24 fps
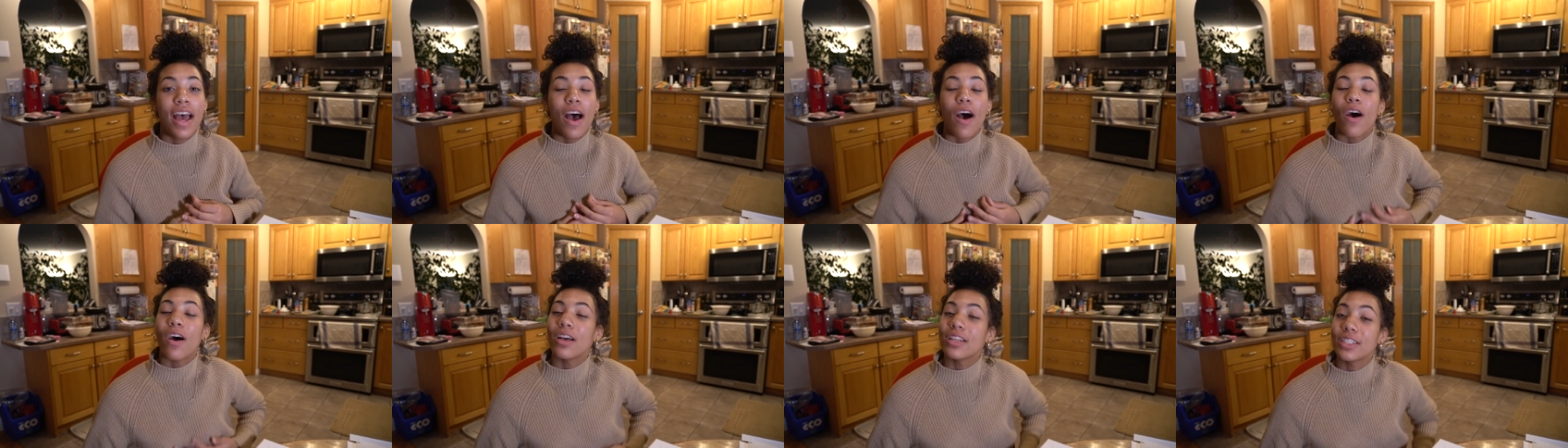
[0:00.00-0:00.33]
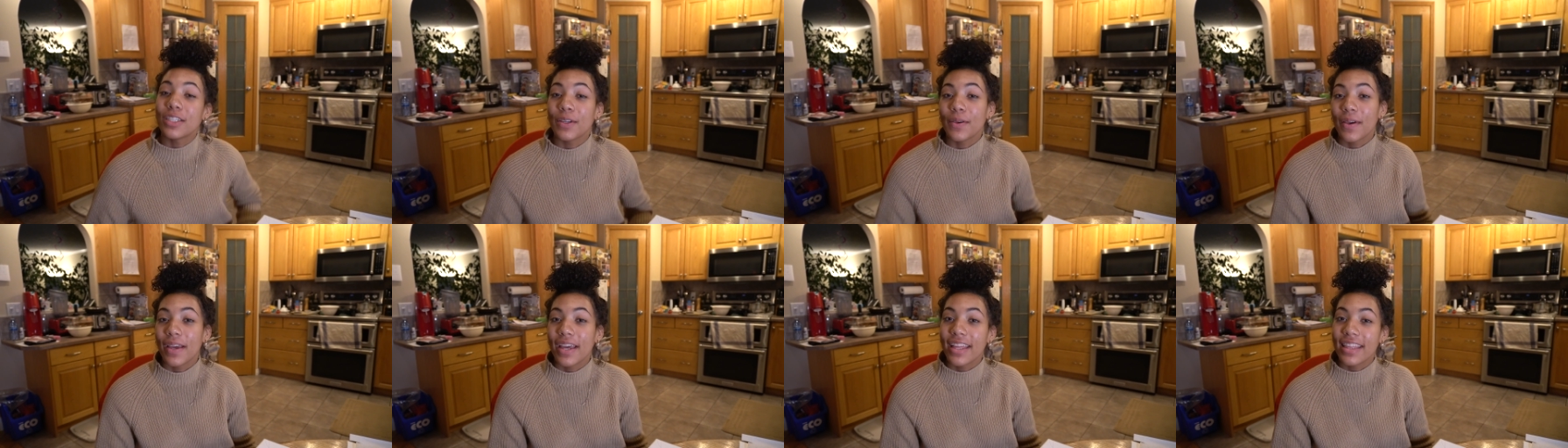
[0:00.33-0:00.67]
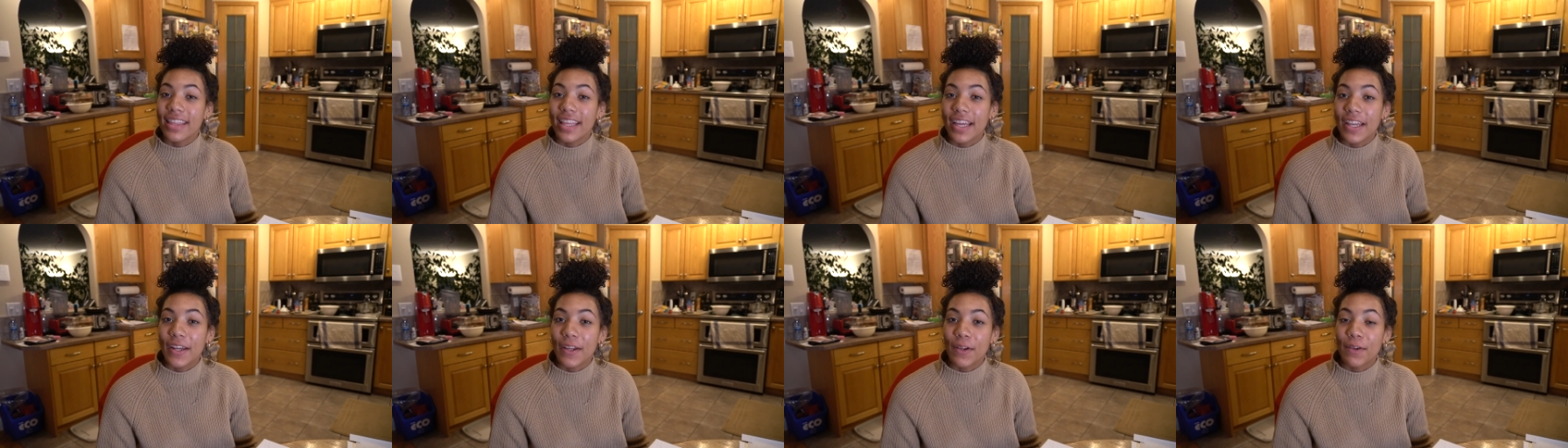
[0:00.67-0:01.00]
also hit
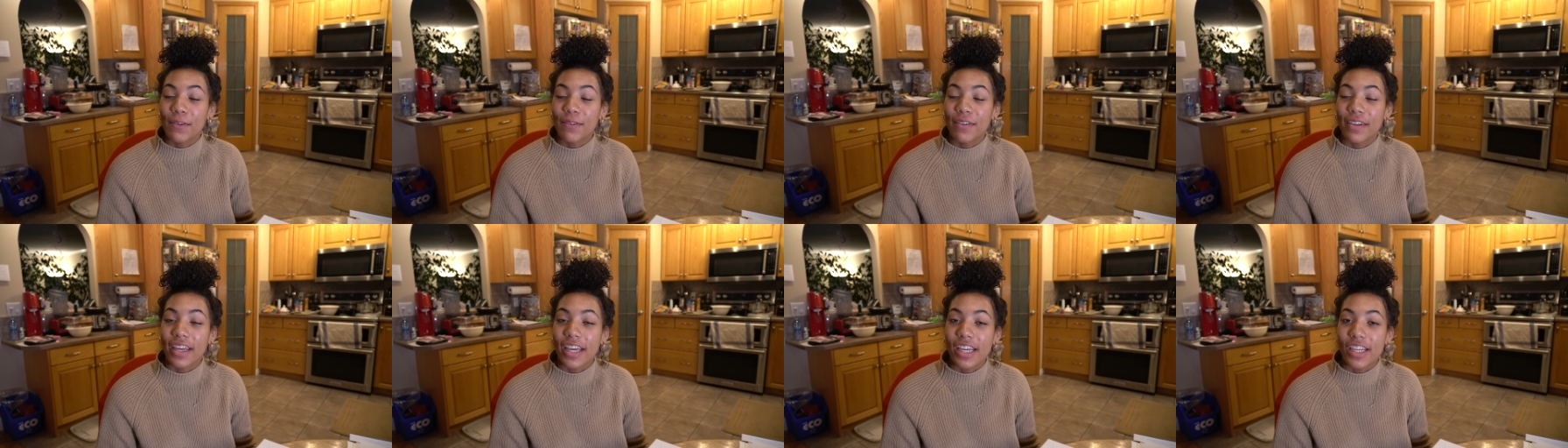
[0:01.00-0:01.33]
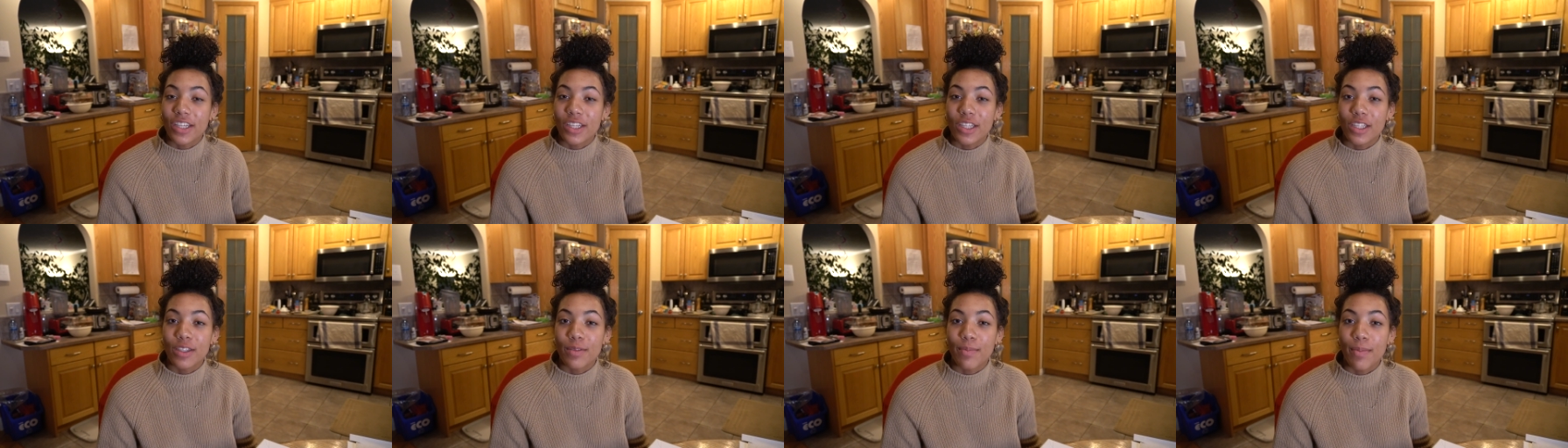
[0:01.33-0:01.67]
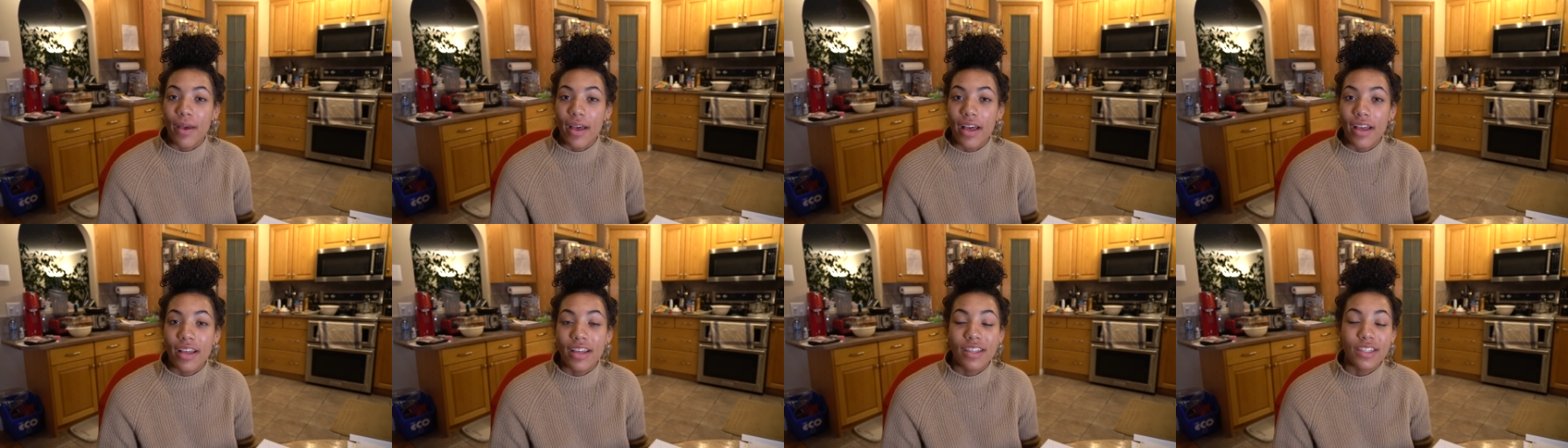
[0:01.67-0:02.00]
that notifications
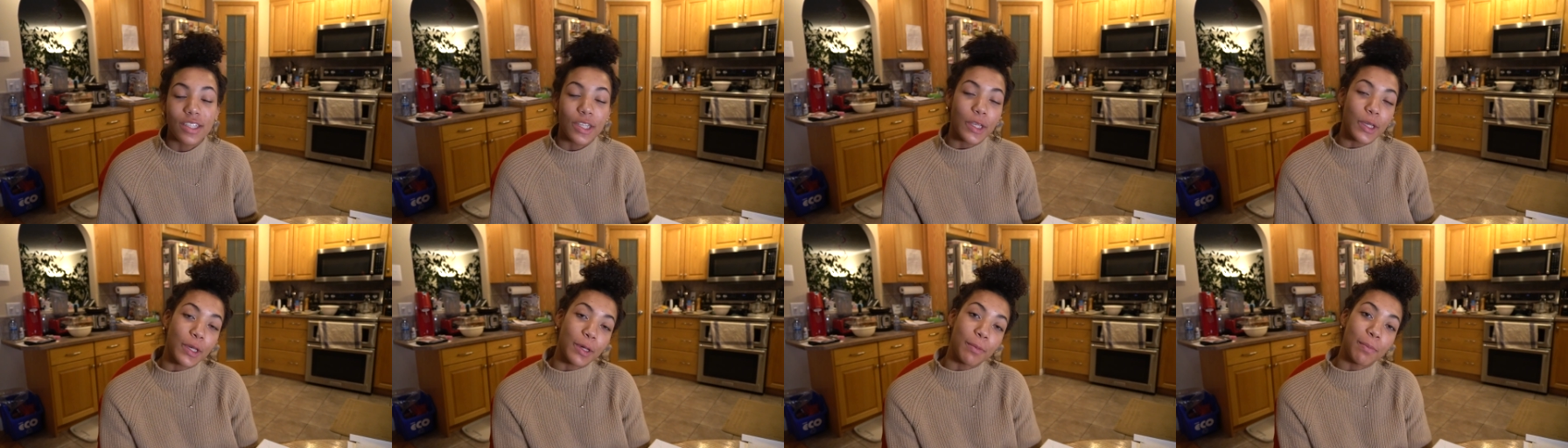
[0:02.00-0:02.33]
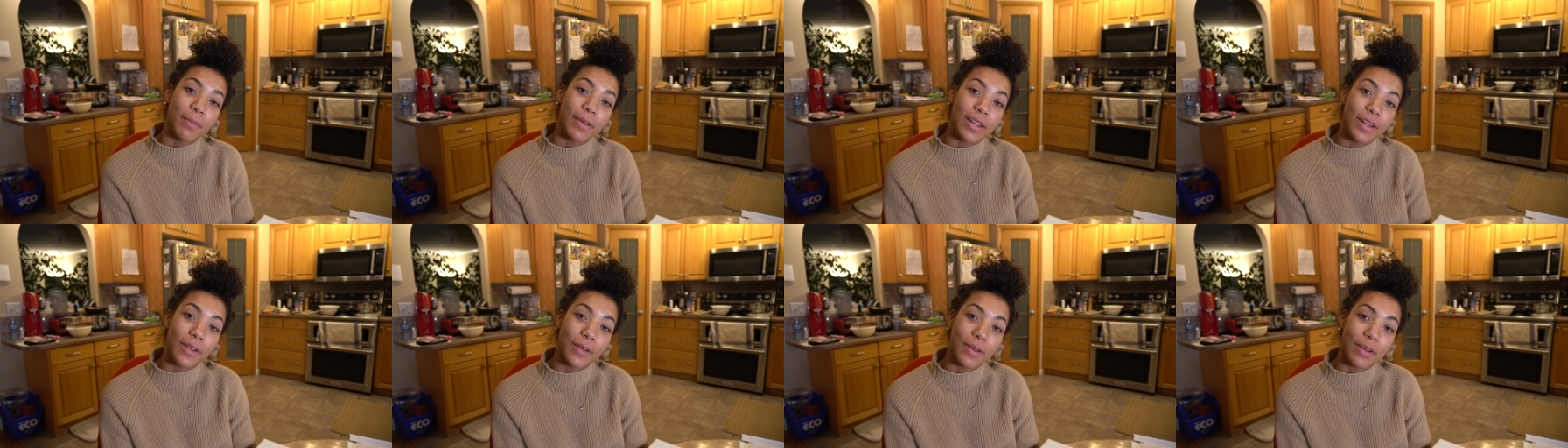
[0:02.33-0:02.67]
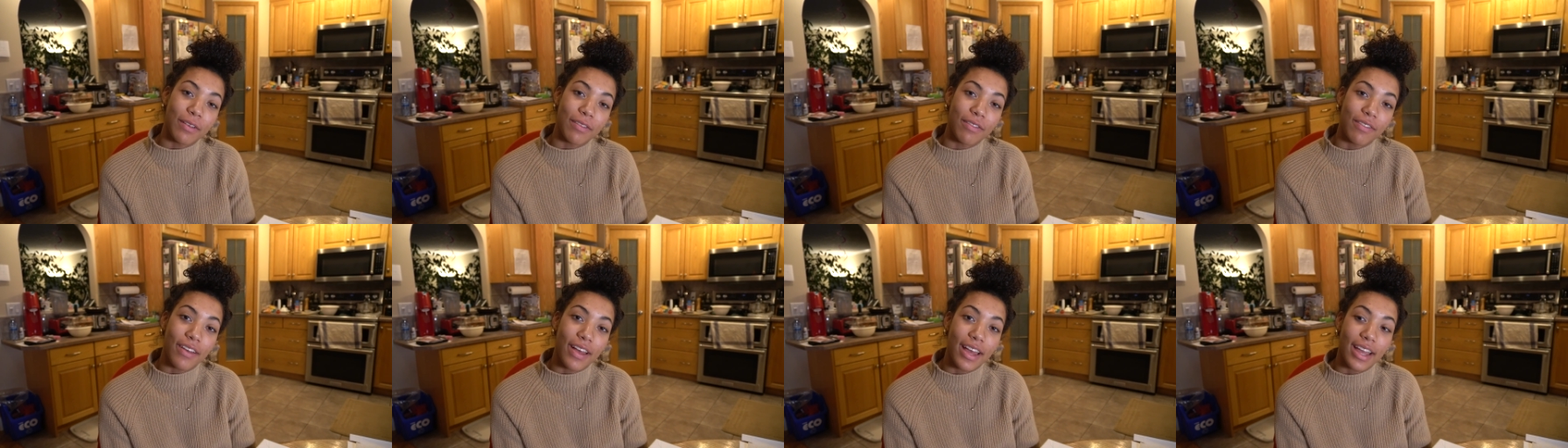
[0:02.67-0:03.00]
bell so you can be
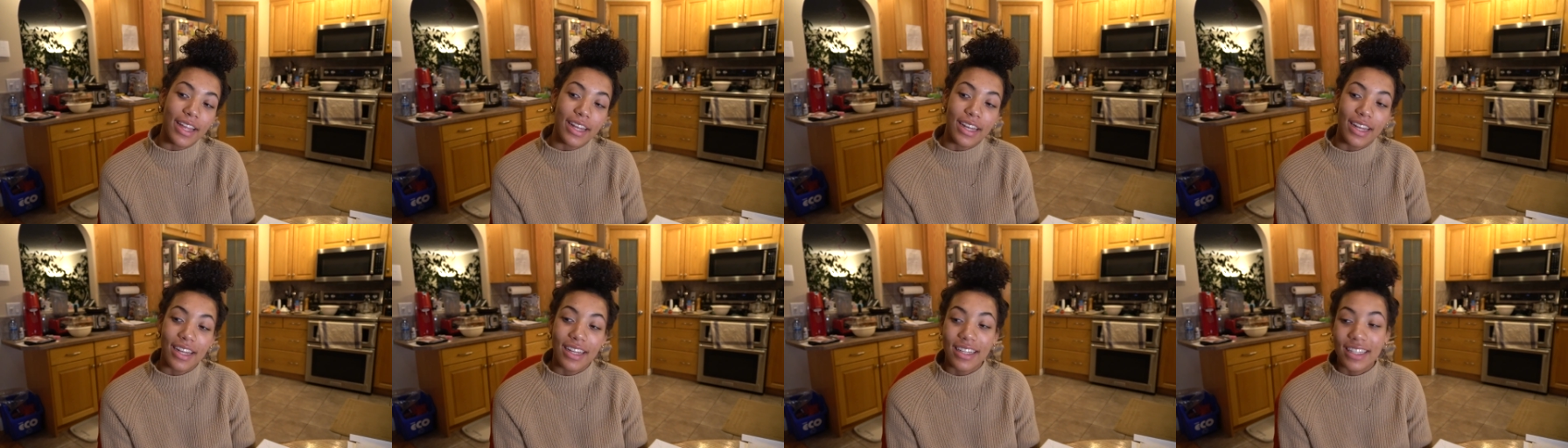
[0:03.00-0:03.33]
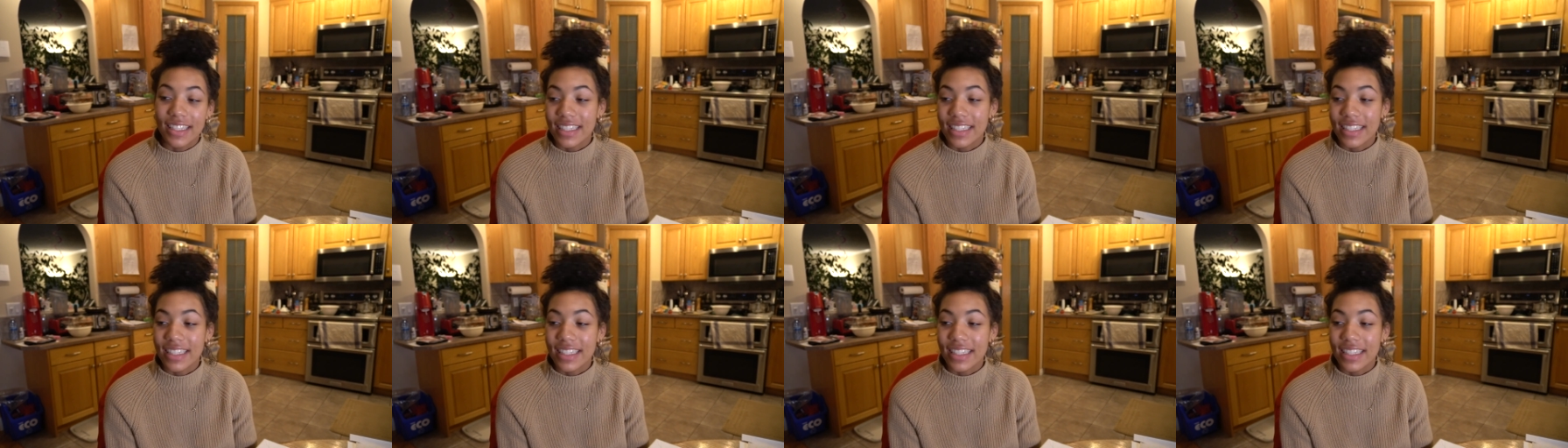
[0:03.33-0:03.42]
notified